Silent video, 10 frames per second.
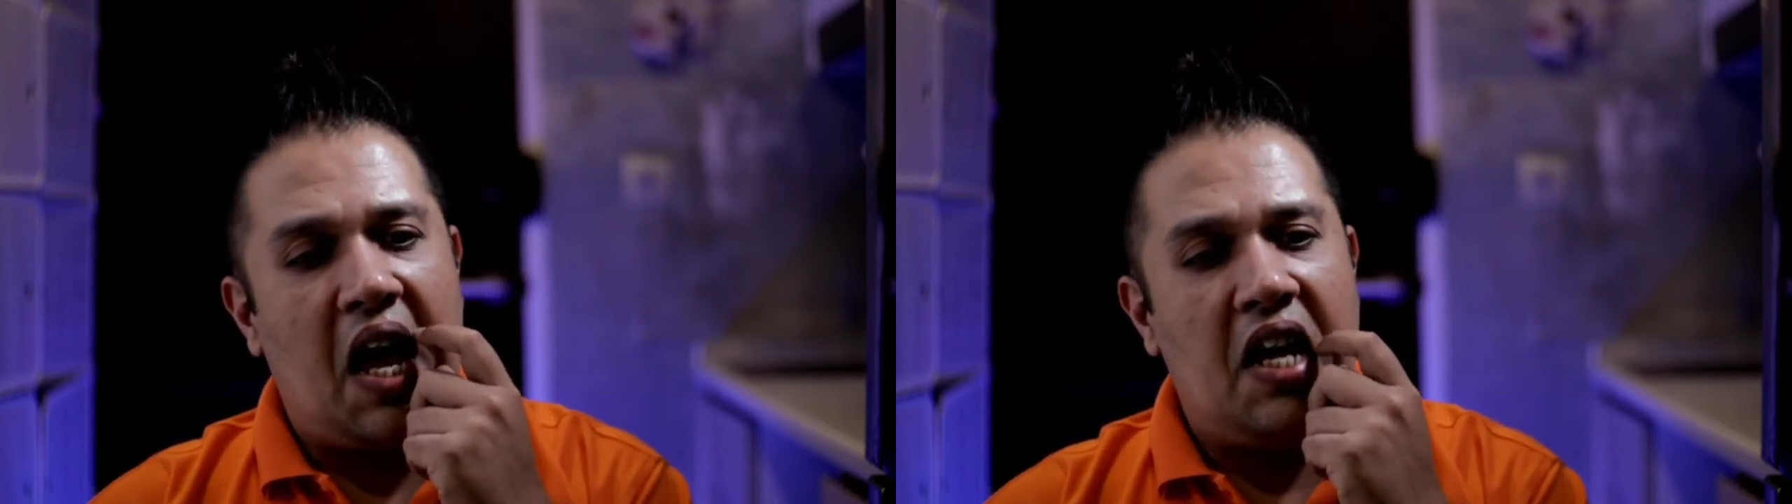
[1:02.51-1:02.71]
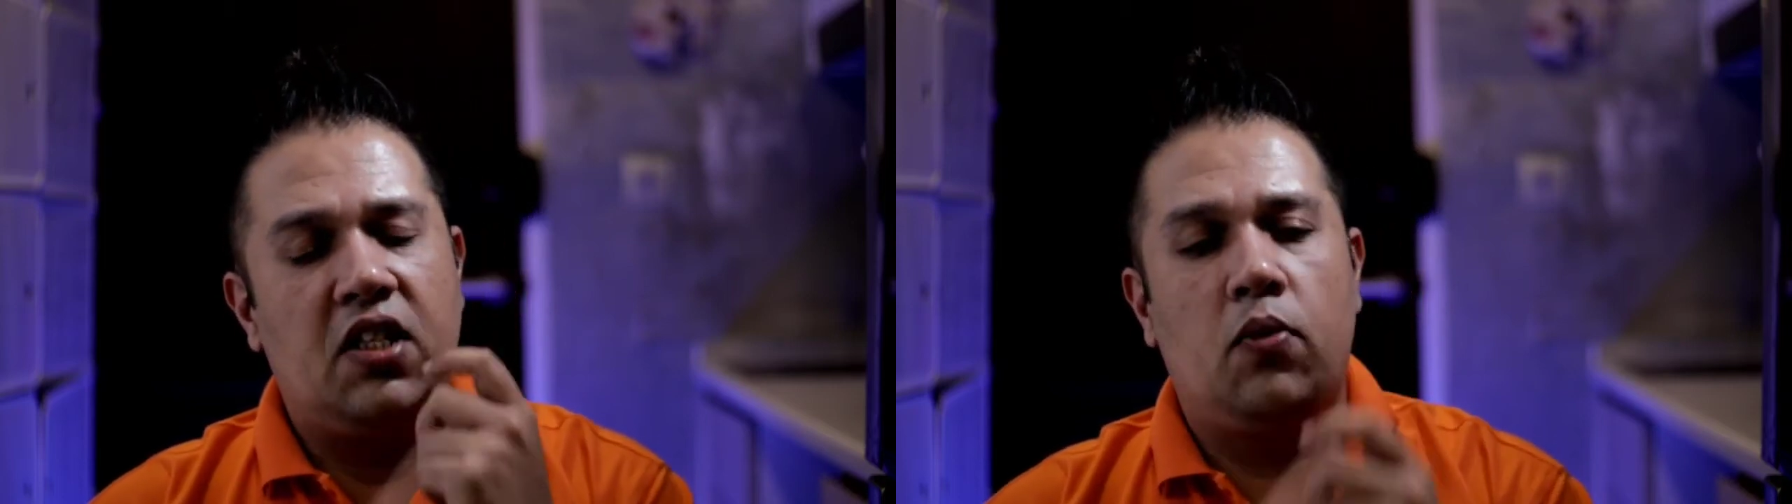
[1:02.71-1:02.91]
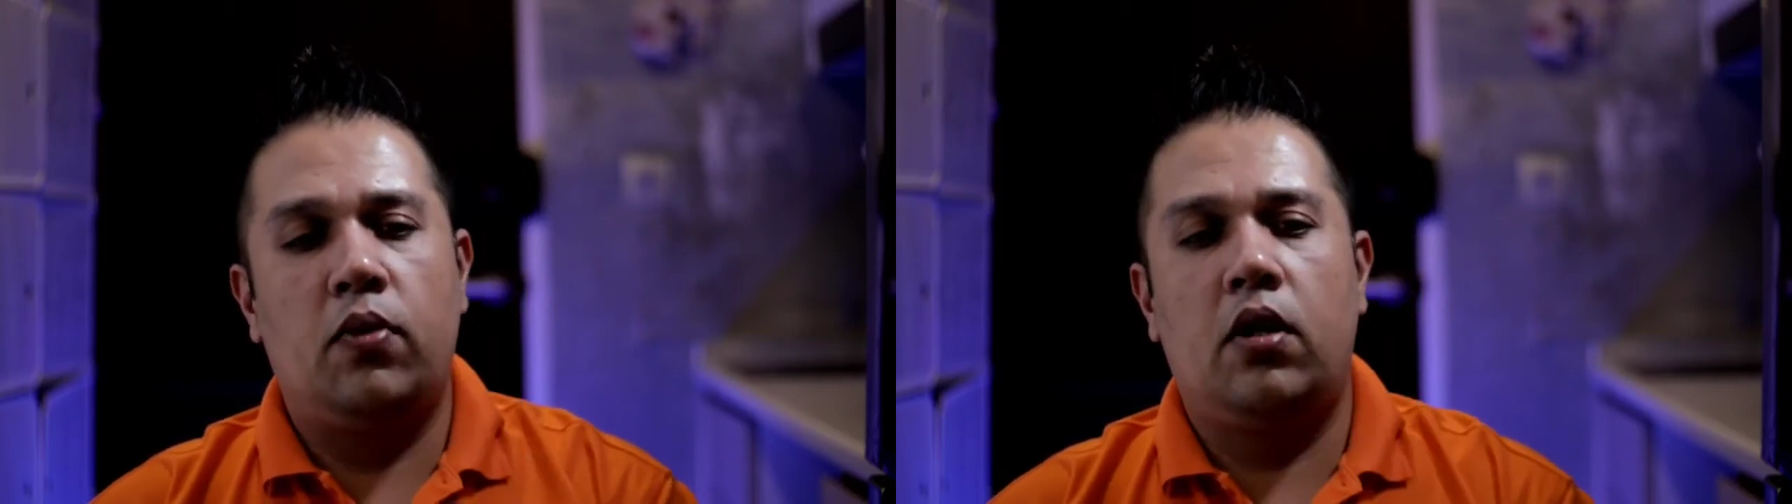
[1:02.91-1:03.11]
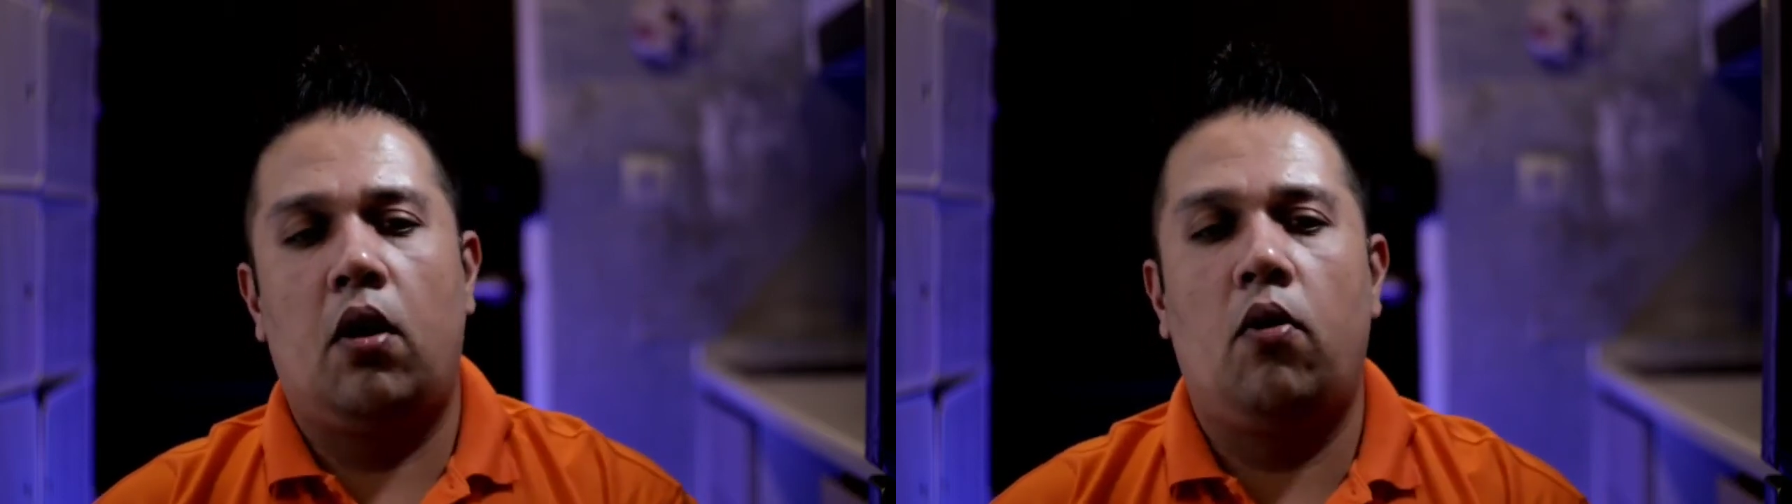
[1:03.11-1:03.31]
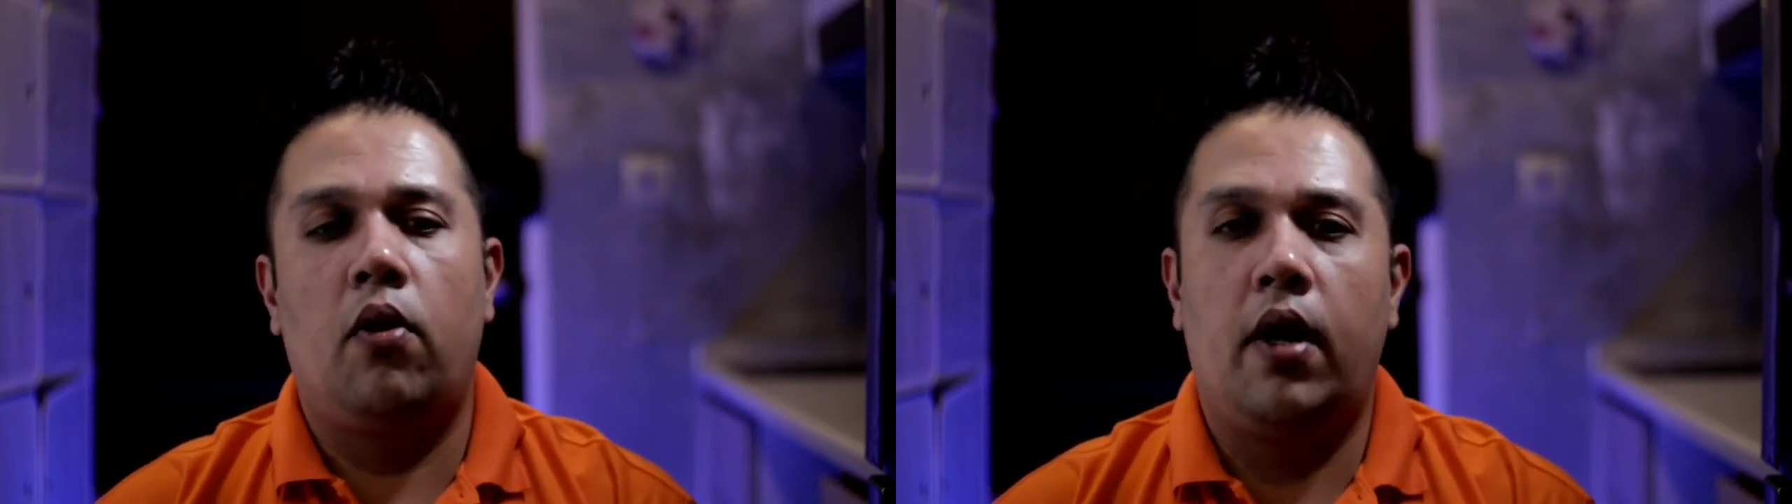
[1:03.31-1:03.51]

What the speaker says: as you would know